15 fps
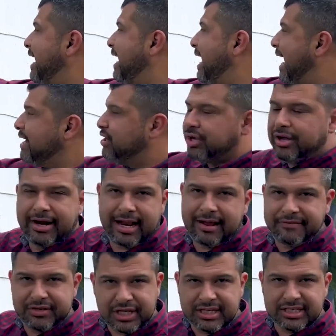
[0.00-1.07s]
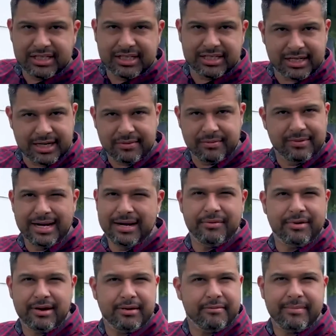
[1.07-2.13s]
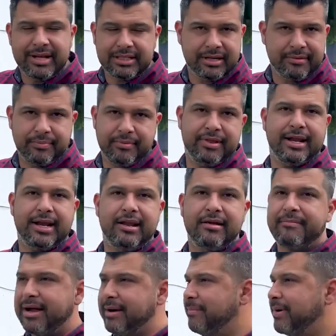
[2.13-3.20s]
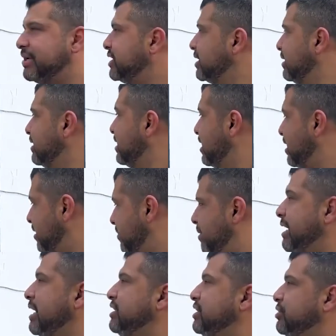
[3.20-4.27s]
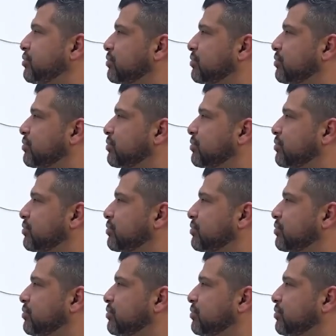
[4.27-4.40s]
I could have changed this and it really wouldn't have messed up with any of my budget, but I just